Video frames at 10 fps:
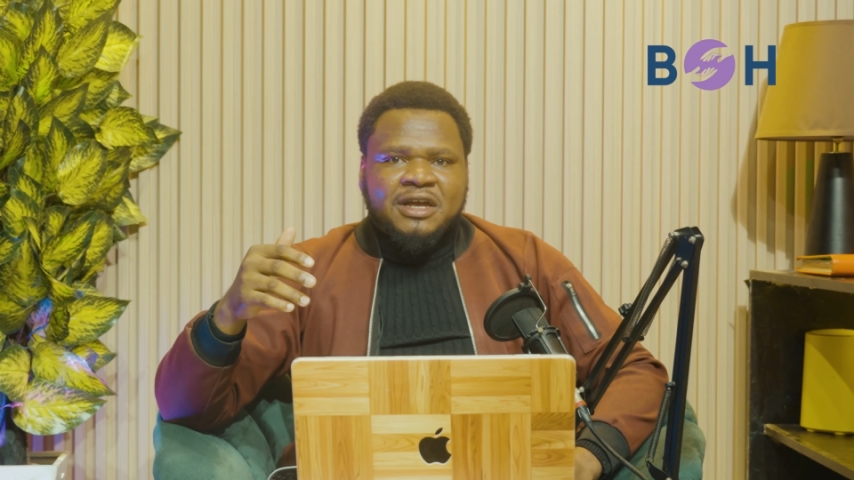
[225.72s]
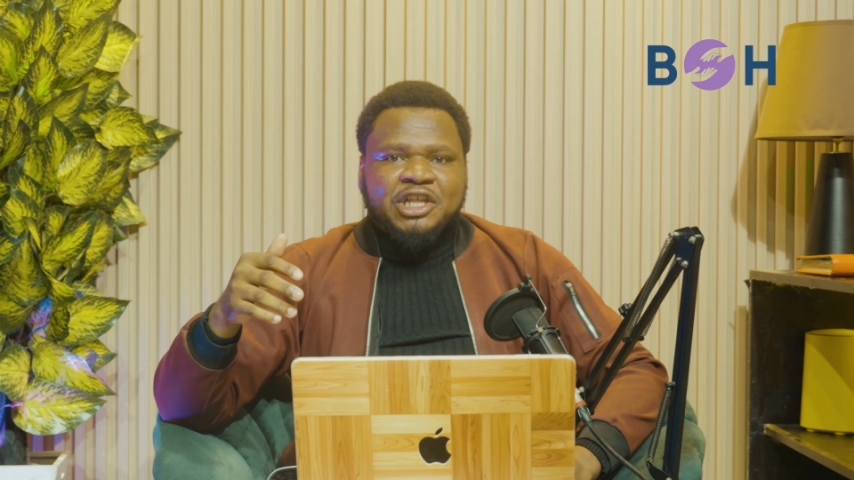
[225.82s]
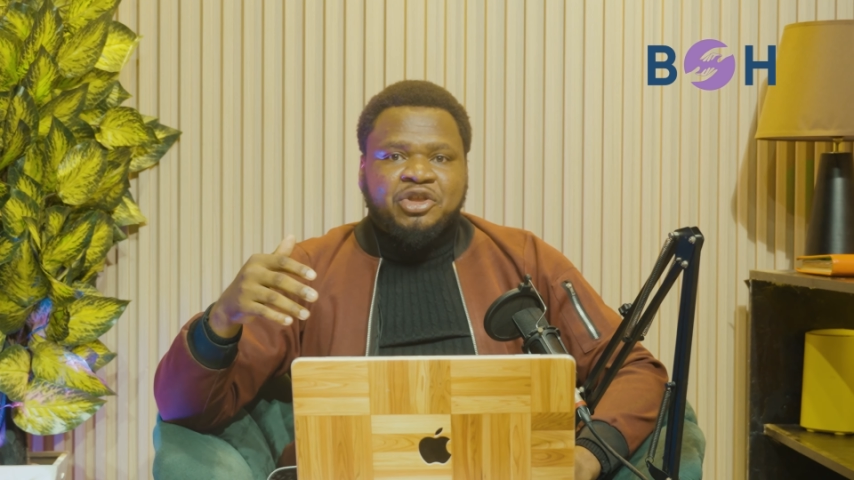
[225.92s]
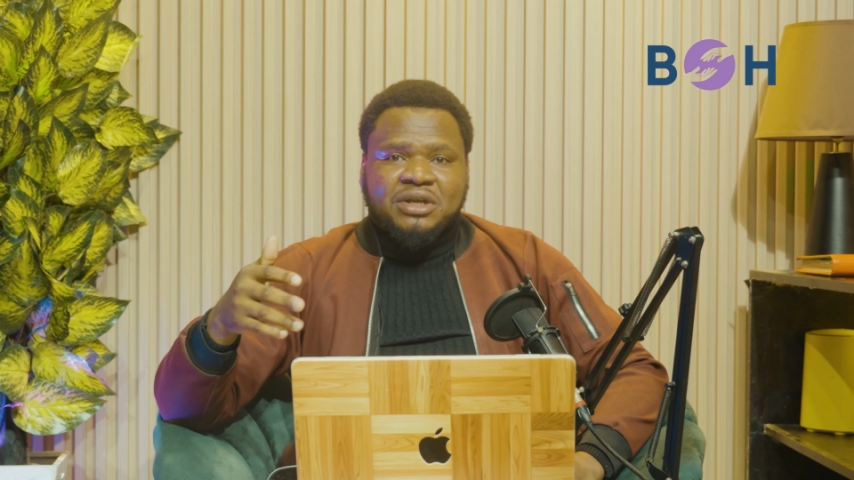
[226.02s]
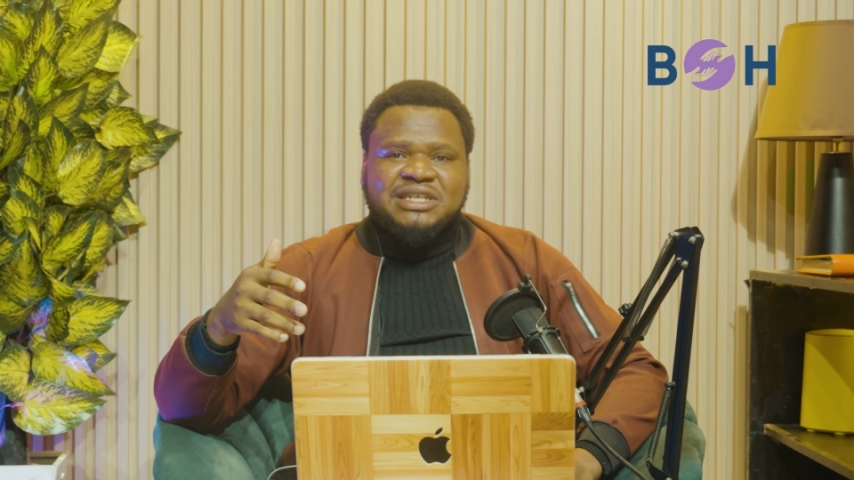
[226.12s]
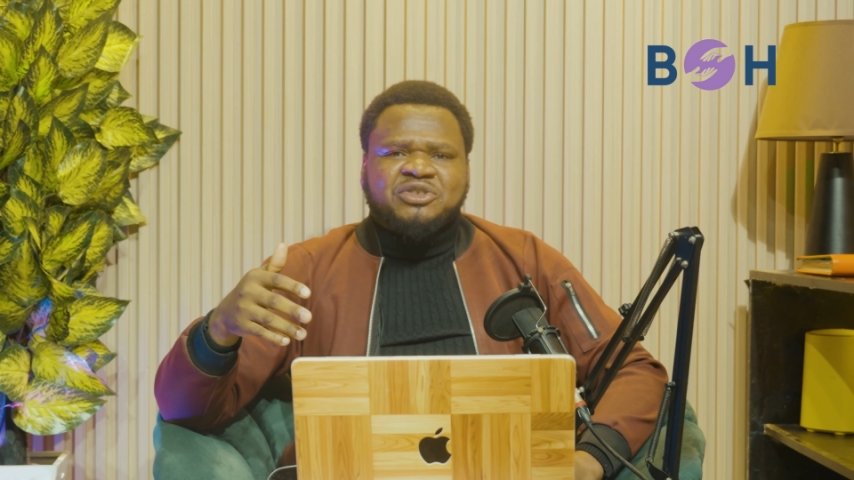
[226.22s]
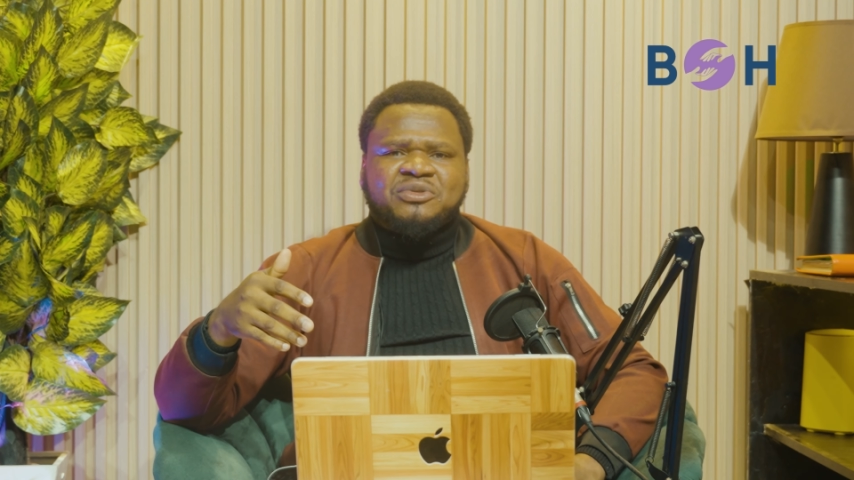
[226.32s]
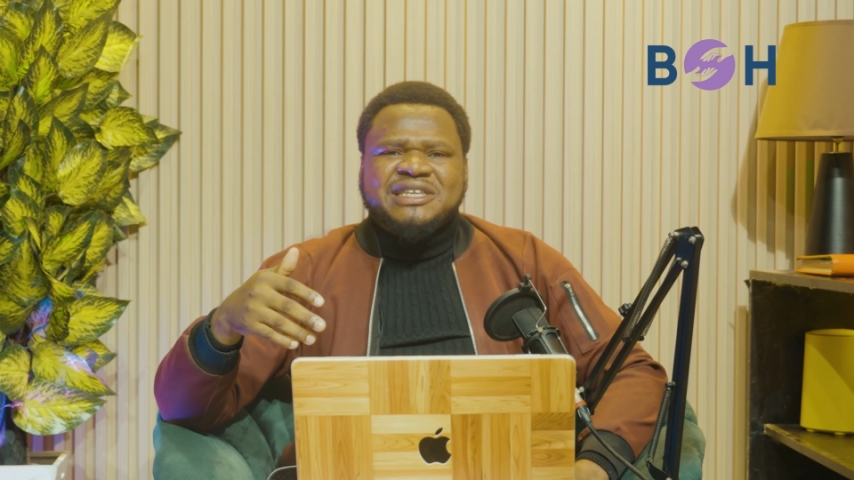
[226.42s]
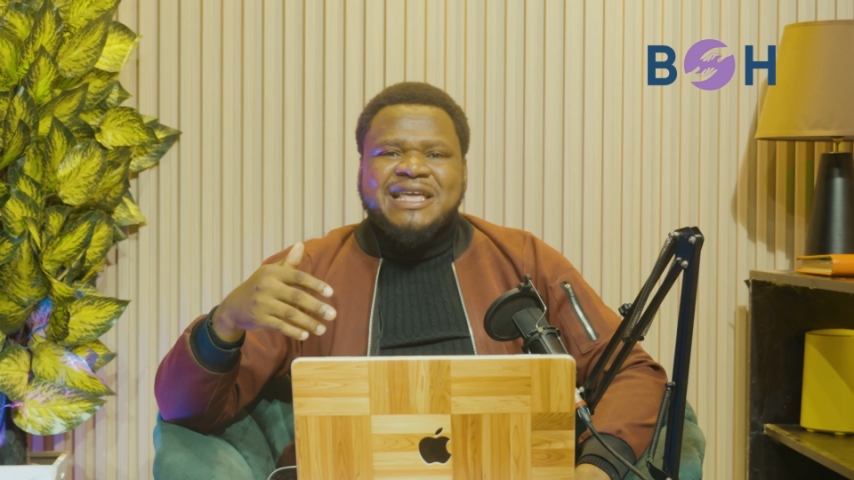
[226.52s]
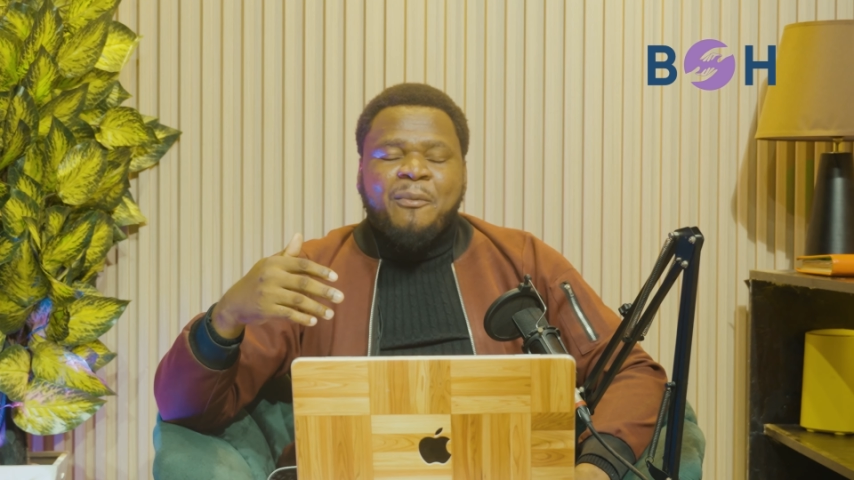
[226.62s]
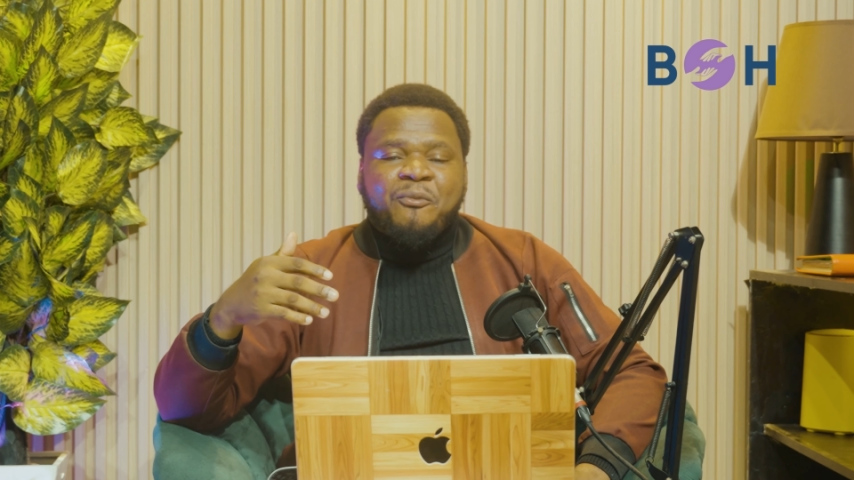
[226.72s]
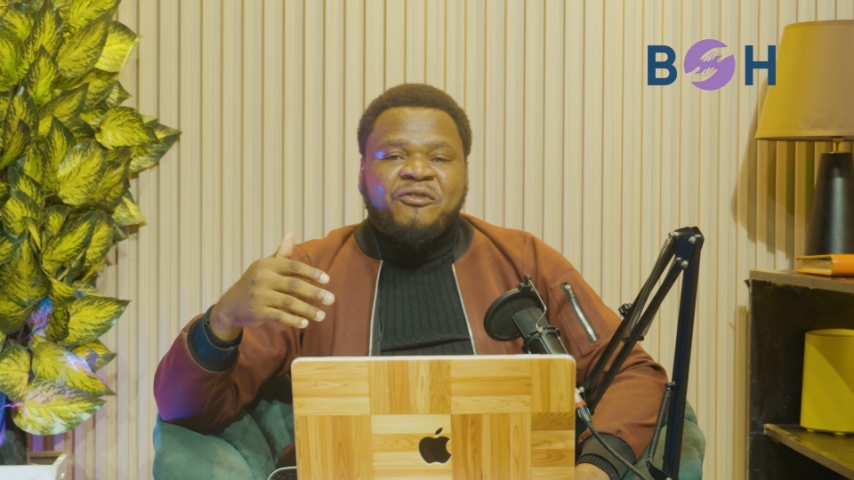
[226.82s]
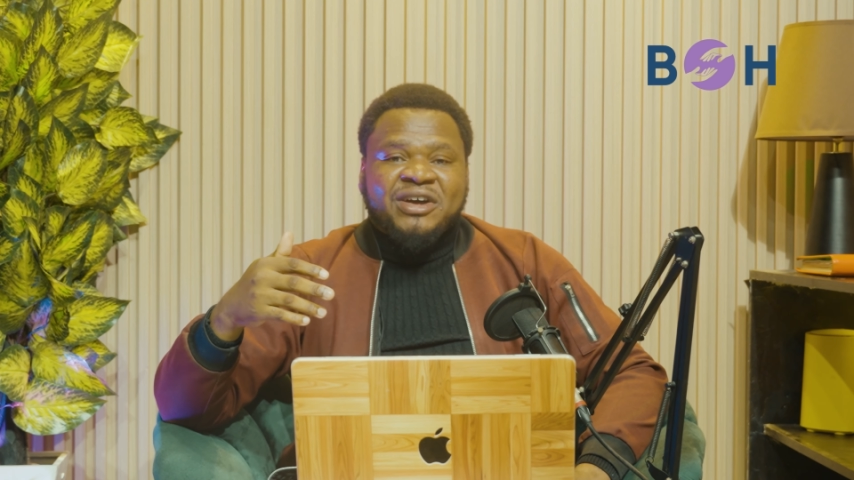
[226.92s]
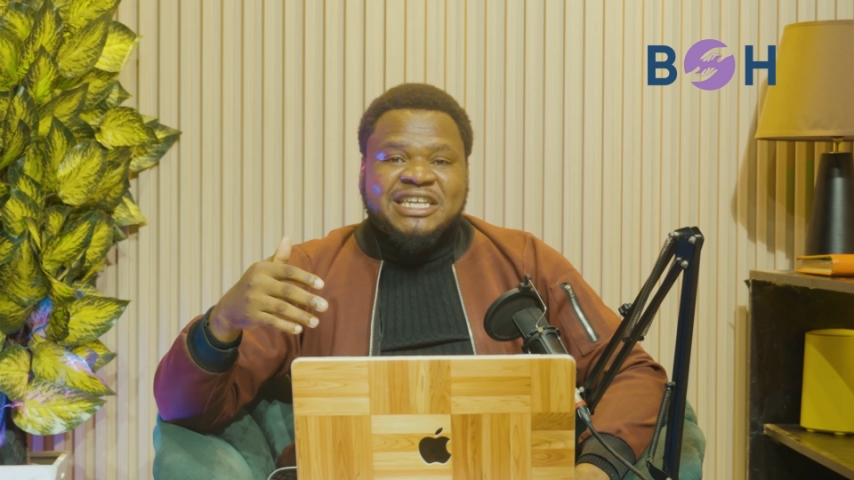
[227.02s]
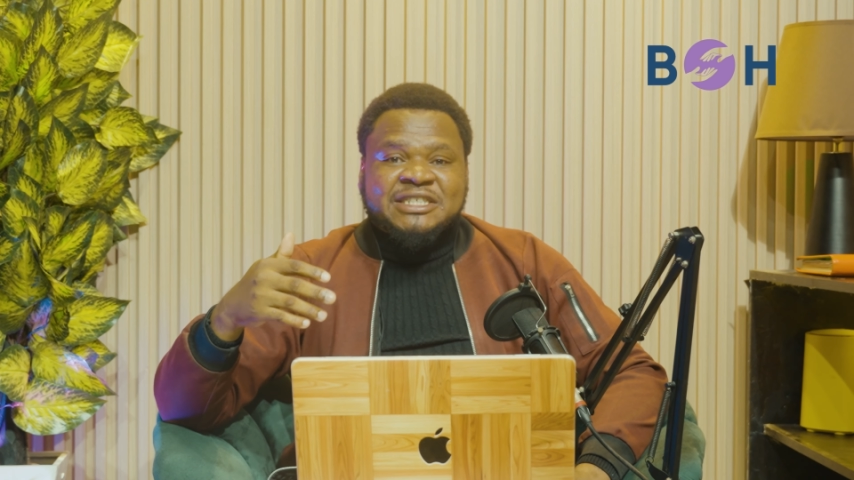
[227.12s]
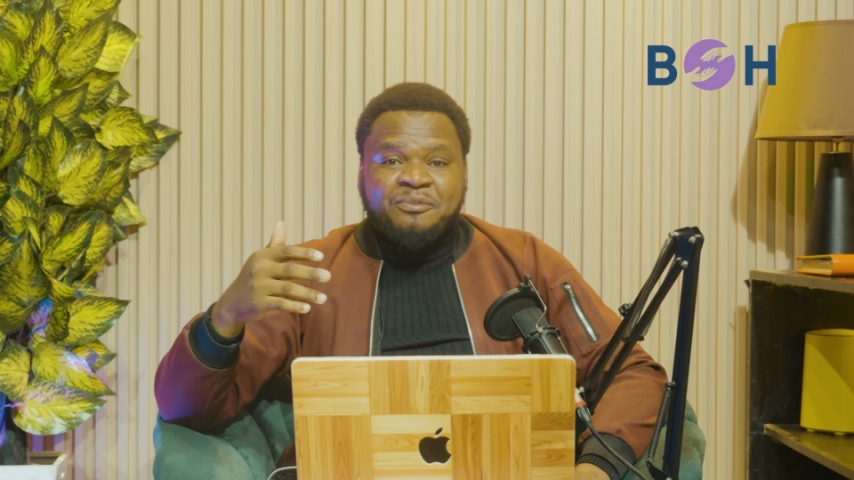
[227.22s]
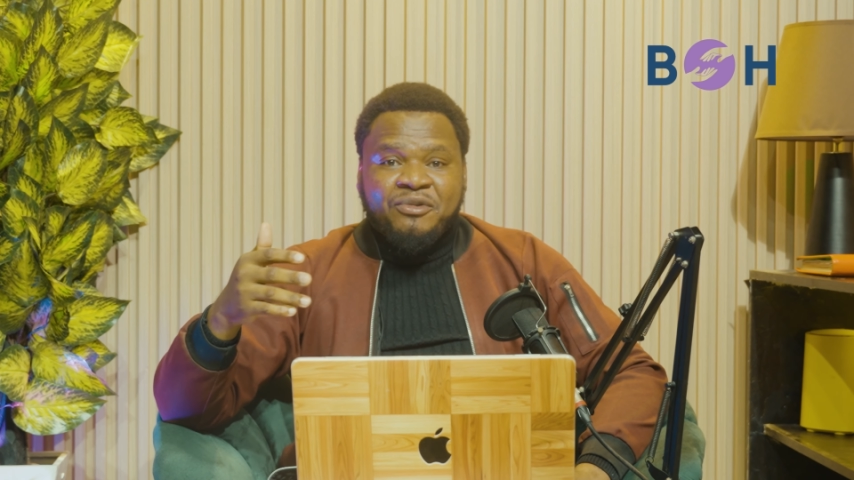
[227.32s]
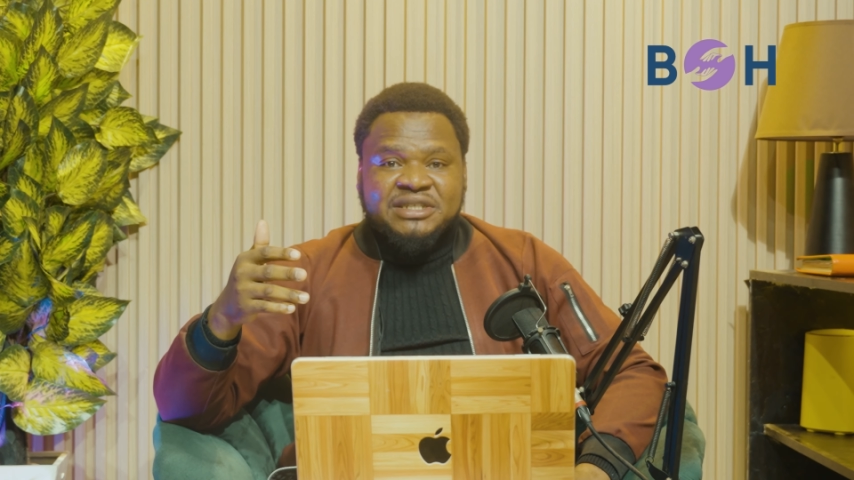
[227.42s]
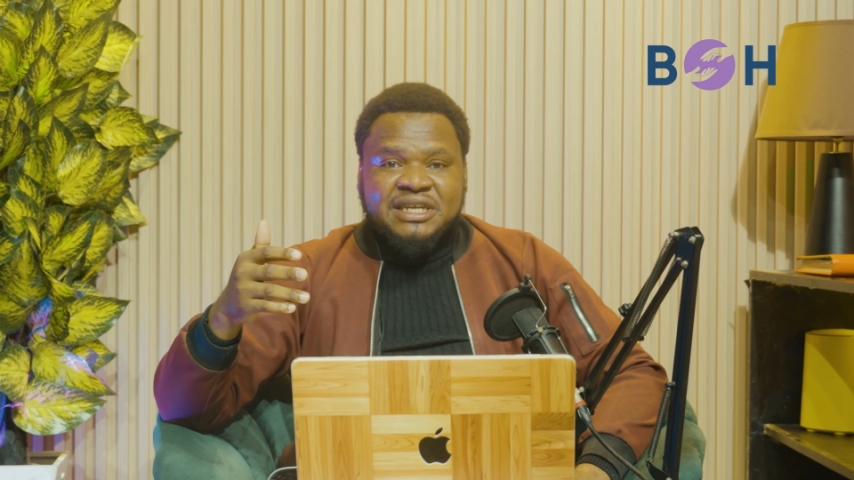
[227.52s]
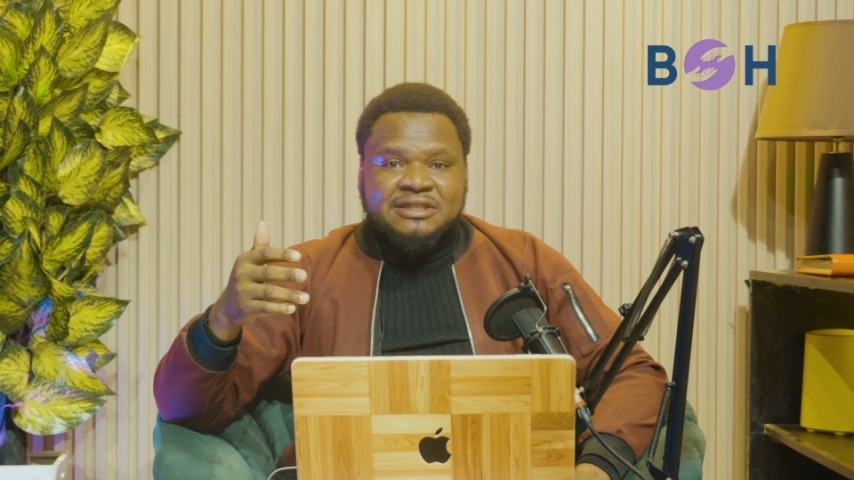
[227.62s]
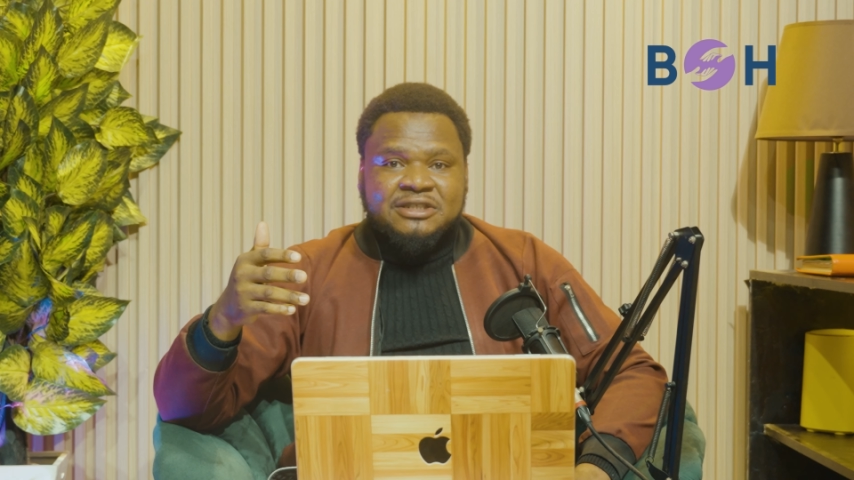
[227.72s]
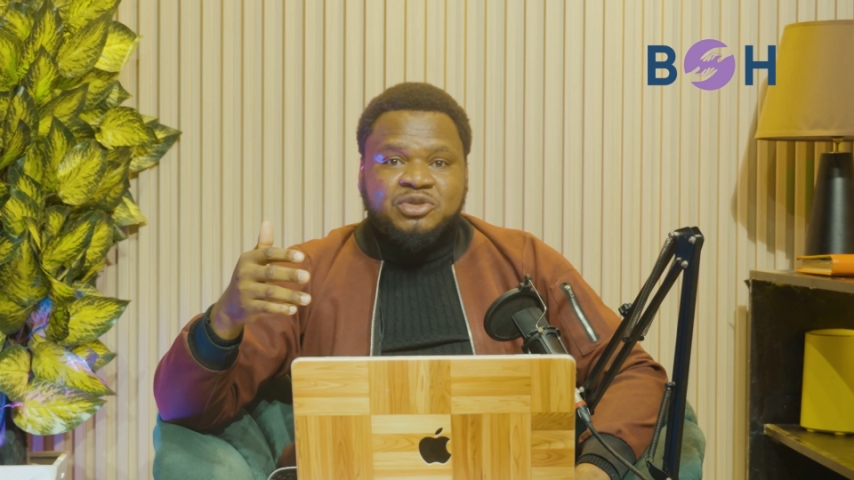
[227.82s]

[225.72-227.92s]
Daughters will need their father's presence